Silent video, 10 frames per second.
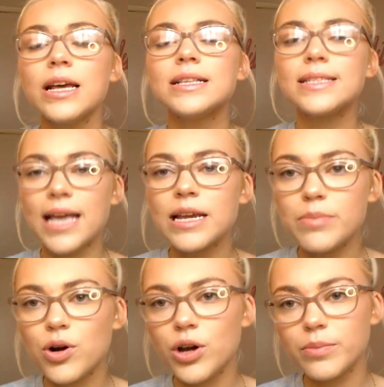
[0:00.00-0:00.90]
Say
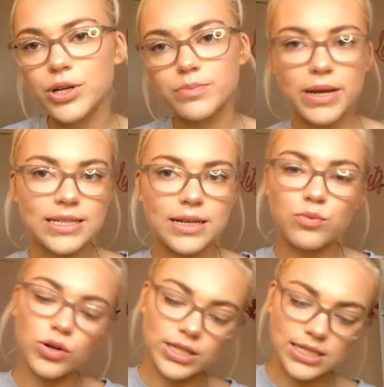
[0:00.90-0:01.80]
bye, because basically
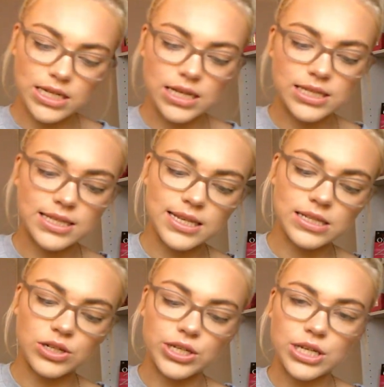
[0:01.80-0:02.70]
what this does is this
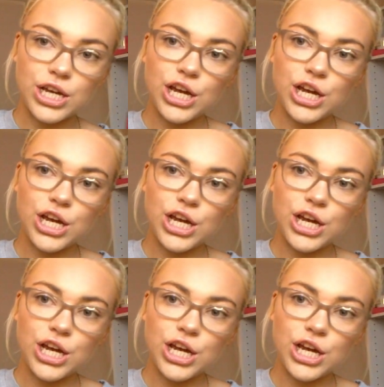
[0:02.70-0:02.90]
like